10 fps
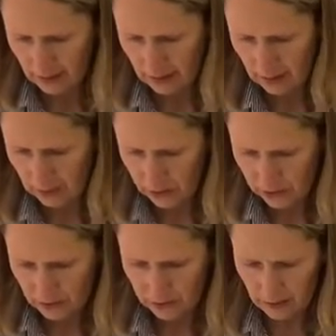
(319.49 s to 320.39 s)
And just
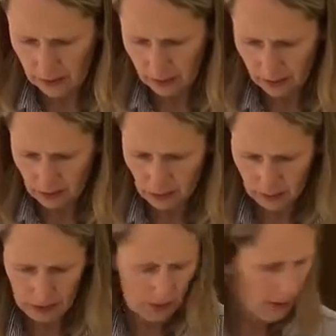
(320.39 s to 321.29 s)
take those
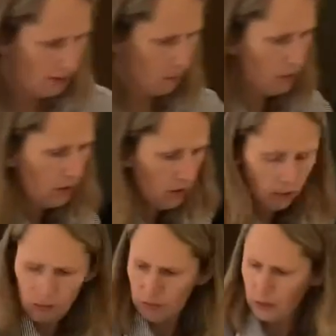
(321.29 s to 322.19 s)
pieces. I'm just going to
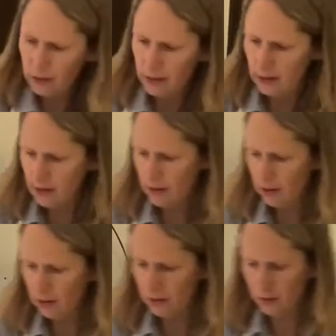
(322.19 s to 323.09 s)
run these
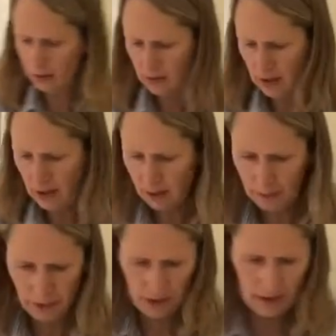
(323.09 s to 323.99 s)
under the tap.
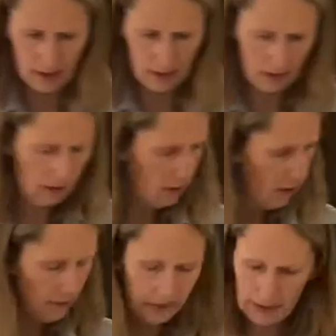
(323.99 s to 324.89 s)
They are
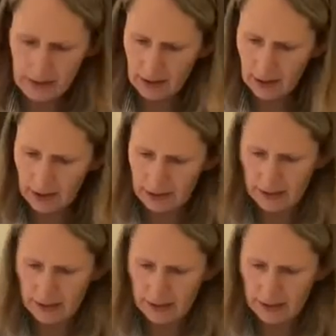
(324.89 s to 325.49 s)
nice and clean.